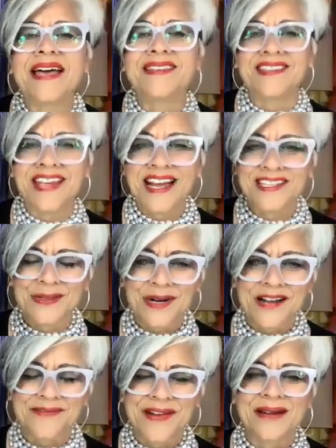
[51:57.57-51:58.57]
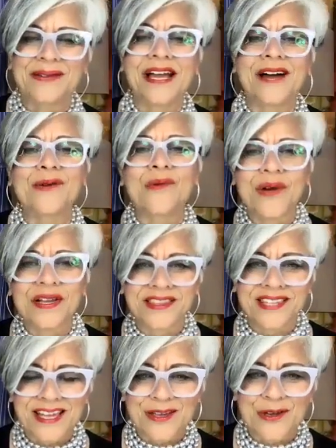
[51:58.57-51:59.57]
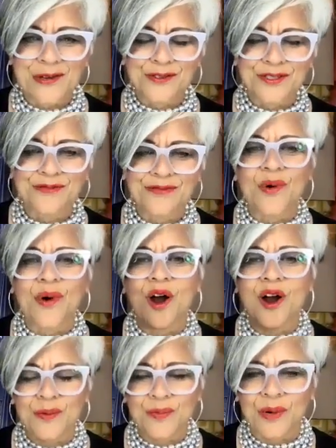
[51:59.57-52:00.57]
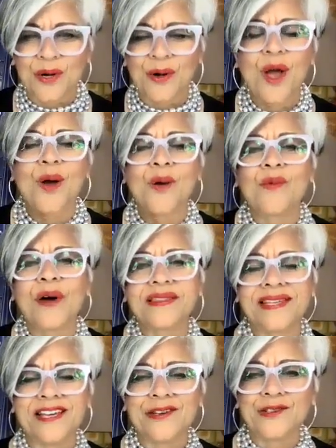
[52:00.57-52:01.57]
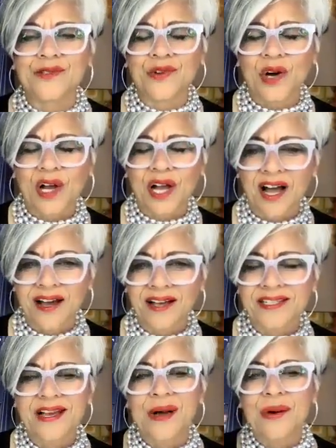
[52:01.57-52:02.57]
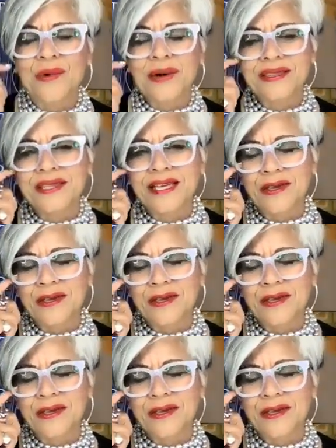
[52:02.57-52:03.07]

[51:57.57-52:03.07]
that's where I found out what they use for heartburn, what they use for a cut, what they